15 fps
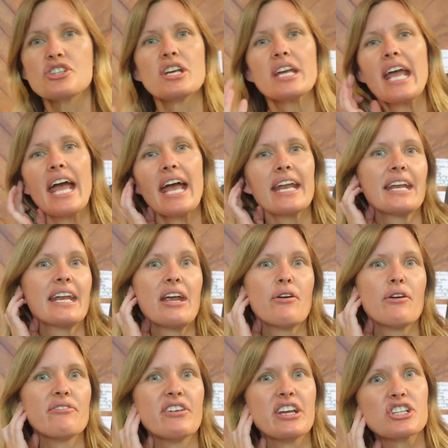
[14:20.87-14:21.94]
She had an
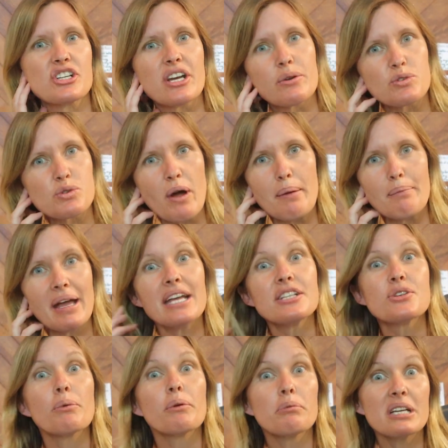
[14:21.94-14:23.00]
ear infection, it was quite
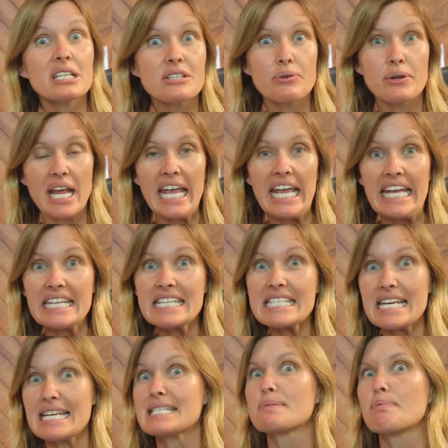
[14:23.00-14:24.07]
bad, so we went to an
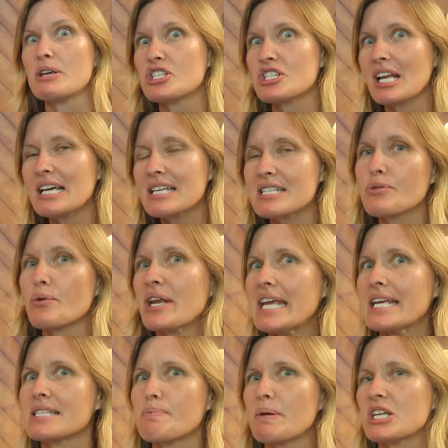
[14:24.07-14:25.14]
ENT specialist, or
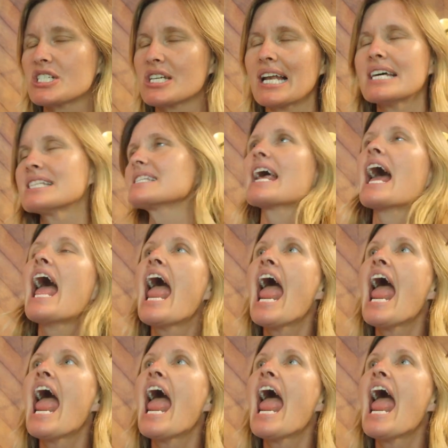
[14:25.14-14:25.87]
an ear specialist,